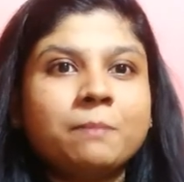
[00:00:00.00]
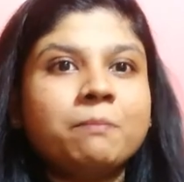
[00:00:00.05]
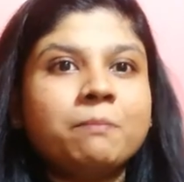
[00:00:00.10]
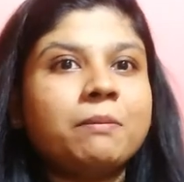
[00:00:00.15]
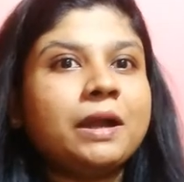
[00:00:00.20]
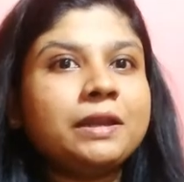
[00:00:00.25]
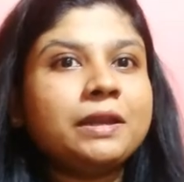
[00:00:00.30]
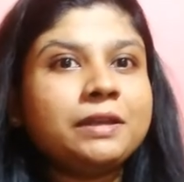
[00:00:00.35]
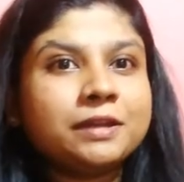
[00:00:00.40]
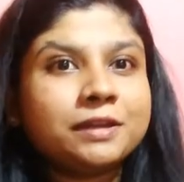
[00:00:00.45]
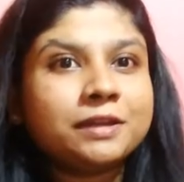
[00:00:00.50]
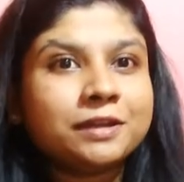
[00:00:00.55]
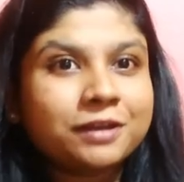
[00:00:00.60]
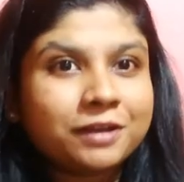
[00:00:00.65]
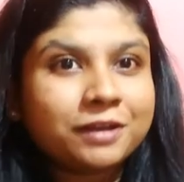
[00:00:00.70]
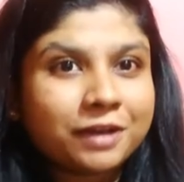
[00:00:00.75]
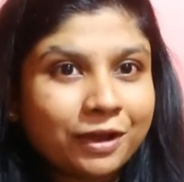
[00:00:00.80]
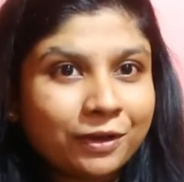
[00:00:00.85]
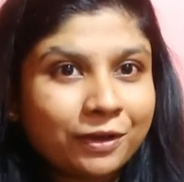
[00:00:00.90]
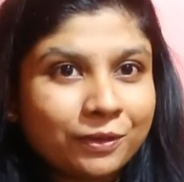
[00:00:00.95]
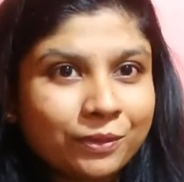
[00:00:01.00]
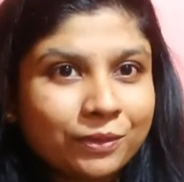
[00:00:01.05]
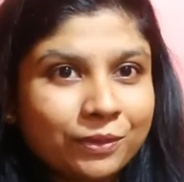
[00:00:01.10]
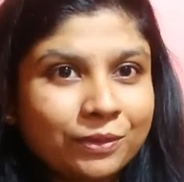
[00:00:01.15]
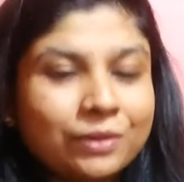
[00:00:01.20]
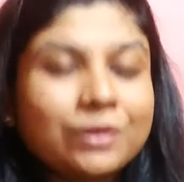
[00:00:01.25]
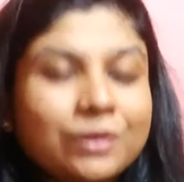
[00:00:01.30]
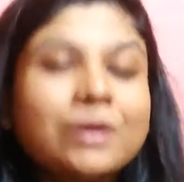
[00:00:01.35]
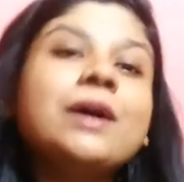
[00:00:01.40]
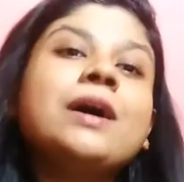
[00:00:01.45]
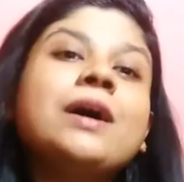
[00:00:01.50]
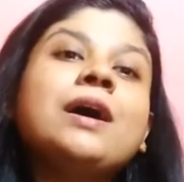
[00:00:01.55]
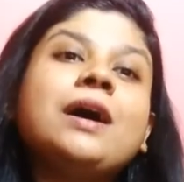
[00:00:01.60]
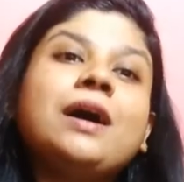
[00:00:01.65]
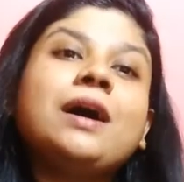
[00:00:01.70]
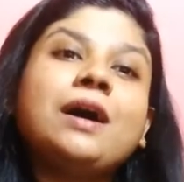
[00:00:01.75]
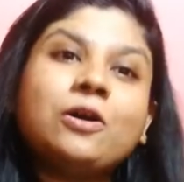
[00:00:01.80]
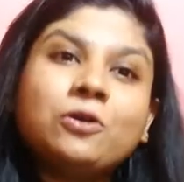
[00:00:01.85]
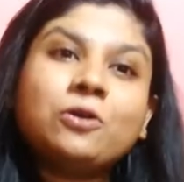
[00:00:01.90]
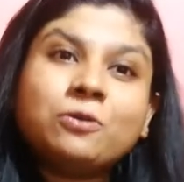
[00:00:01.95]
But now
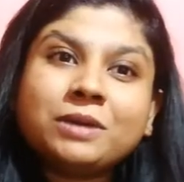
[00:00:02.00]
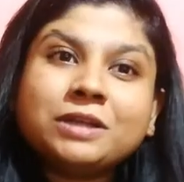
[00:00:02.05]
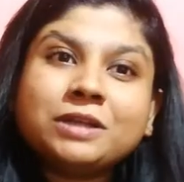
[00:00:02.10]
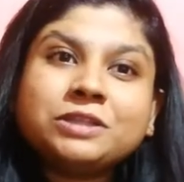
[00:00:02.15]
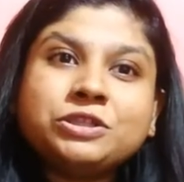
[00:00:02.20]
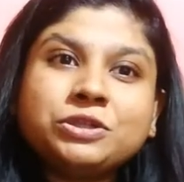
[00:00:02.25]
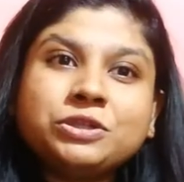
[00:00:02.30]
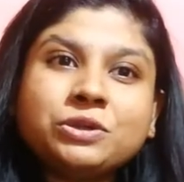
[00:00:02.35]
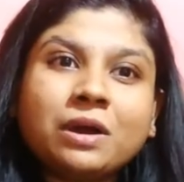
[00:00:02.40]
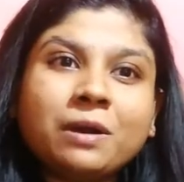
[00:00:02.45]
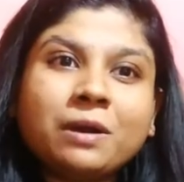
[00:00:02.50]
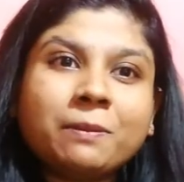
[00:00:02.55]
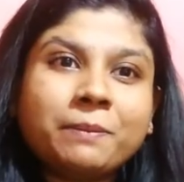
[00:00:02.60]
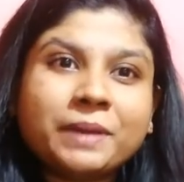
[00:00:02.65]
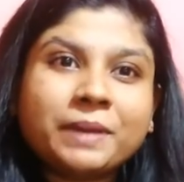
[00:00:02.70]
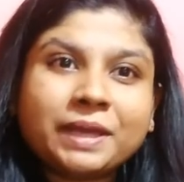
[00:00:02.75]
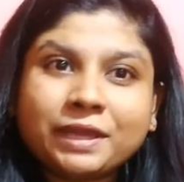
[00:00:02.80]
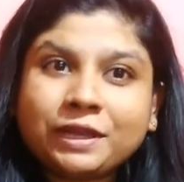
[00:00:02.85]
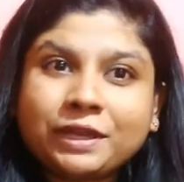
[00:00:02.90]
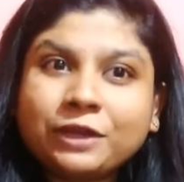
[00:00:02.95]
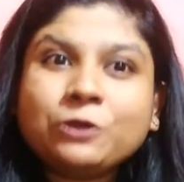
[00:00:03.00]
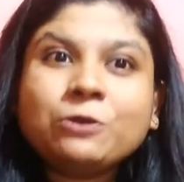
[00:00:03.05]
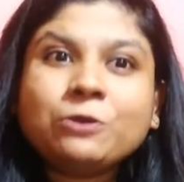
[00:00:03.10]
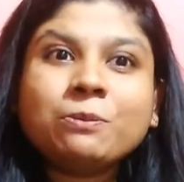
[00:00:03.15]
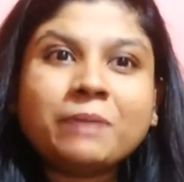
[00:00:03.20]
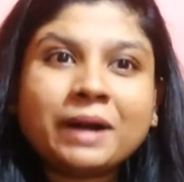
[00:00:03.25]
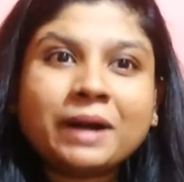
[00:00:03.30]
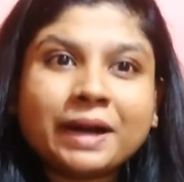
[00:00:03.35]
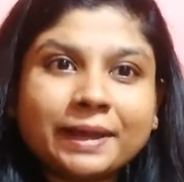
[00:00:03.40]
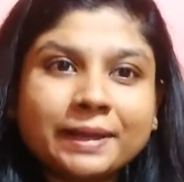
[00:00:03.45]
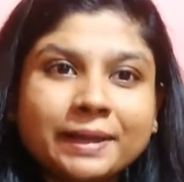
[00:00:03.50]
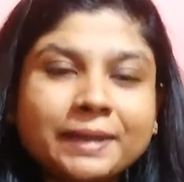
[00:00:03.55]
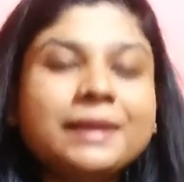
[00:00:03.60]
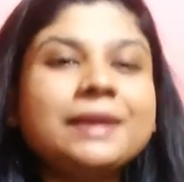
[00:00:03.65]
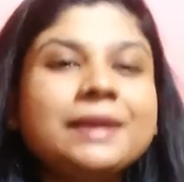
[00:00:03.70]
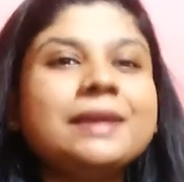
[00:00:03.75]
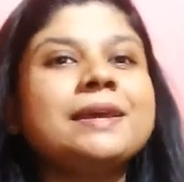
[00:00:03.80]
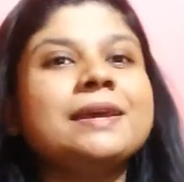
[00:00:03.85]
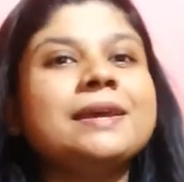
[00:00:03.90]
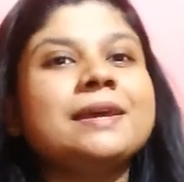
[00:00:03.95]
how much you are paying to
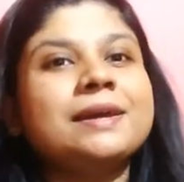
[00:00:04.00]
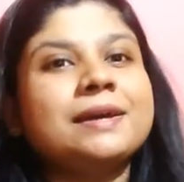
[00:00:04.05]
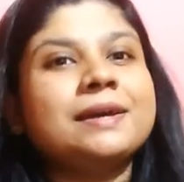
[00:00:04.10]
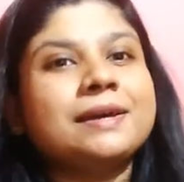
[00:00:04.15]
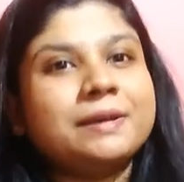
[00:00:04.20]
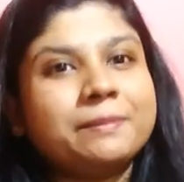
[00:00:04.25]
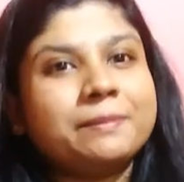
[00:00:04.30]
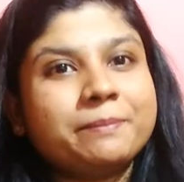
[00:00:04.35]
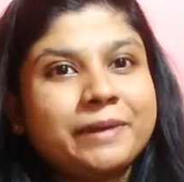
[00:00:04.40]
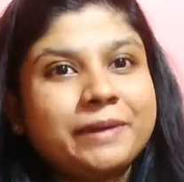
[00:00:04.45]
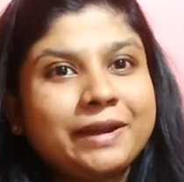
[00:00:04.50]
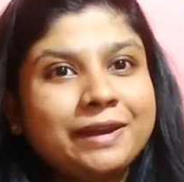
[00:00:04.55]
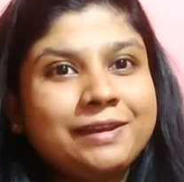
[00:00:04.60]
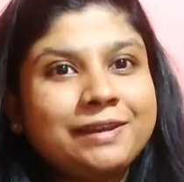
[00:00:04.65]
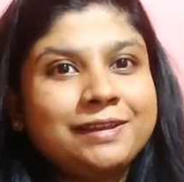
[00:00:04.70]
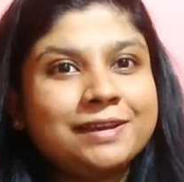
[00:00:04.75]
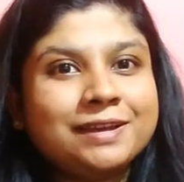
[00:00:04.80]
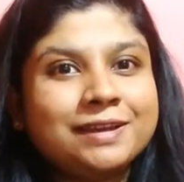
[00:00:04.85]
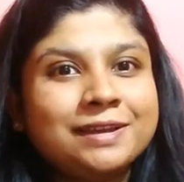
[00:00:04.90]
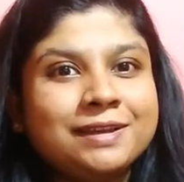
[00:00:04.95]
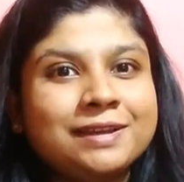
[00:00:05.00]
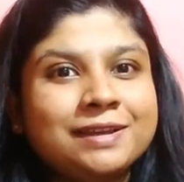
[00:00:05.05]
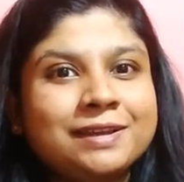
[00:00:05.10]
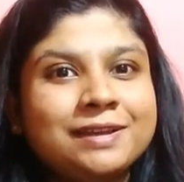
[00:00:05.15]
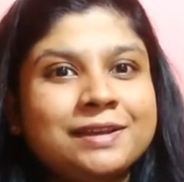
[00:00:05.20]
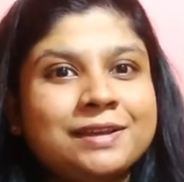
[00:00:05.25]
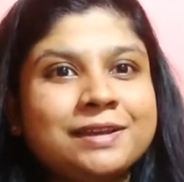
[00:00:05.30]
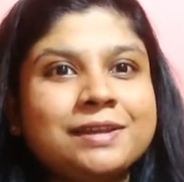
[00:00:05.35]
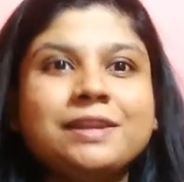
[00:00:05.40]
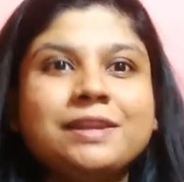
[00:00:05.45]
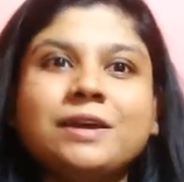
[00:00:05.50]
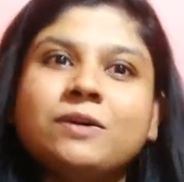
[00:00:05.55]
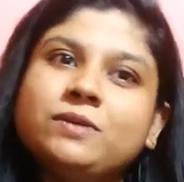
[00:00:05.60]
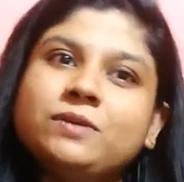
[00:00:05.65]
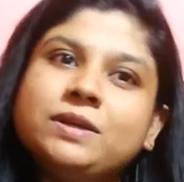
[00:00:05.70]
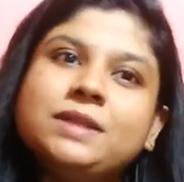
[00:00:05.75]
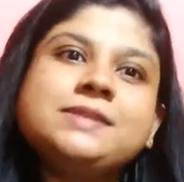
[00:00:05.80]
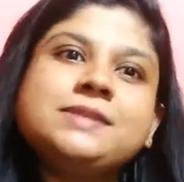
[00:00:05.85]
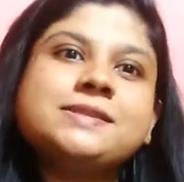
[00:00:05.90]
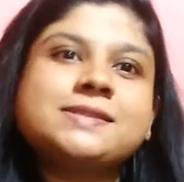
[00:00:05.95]
buy a bread? Now
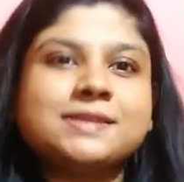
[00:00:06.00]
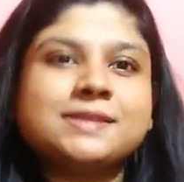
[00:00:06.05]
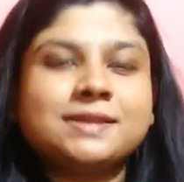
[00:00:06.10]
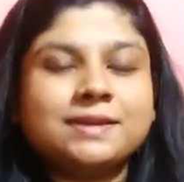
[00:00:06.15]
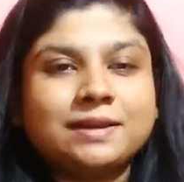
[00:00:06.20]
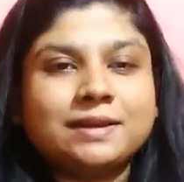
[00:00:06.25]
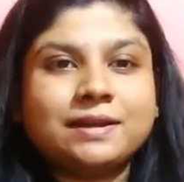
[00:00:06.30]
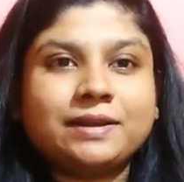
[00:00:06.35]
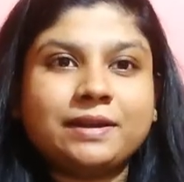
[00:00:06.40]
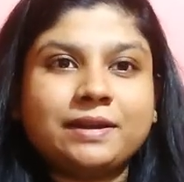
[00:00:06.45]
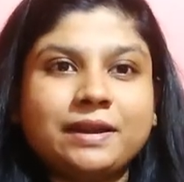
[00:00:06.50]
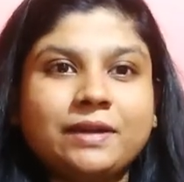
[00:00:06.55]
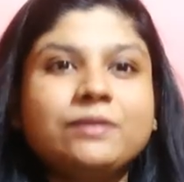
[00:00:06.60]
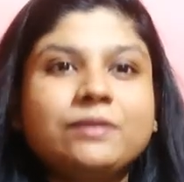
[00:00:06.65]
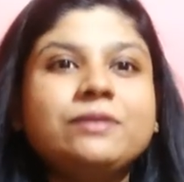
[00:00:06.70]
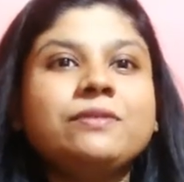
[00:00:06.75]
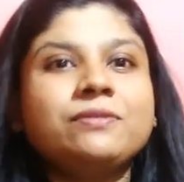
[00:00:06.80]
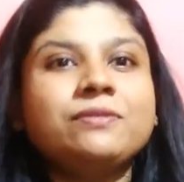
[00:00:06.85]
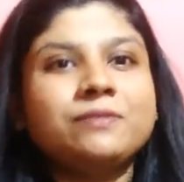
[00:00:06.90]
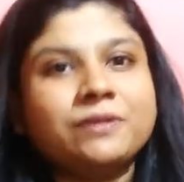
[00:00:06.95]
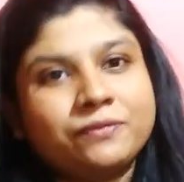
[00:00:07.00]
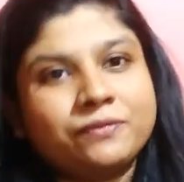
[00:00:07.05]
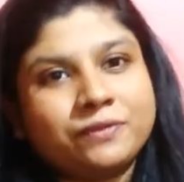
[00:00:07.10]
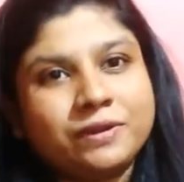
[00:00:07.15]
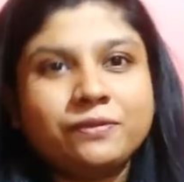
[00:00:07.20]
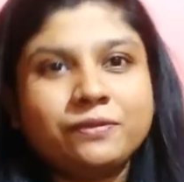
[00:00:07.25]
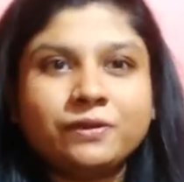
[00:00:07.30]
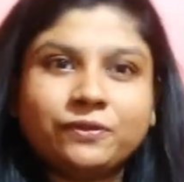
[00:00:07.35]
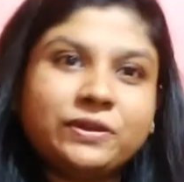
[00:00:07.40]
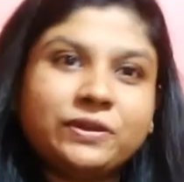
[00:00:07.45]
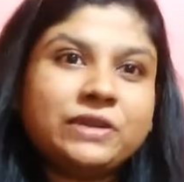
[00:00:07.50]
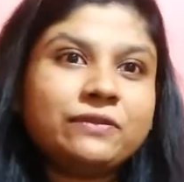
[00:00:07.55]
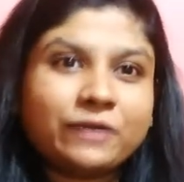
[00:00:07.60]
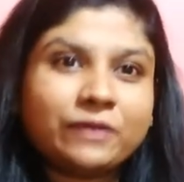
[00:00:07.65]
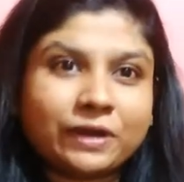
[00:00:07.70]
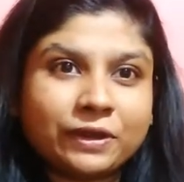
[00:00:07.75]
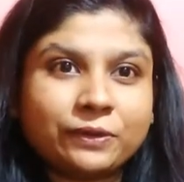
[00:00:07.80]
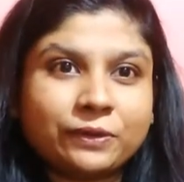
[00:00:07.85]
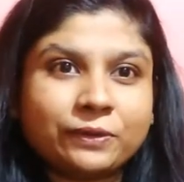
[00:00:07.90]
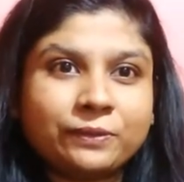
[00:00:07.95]
it's around
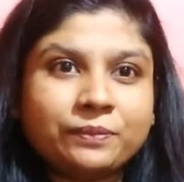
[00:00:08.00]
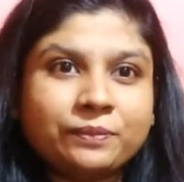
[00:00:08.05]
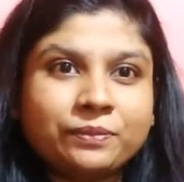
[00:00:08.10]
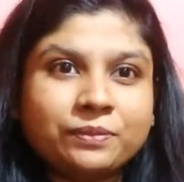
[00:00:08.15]
55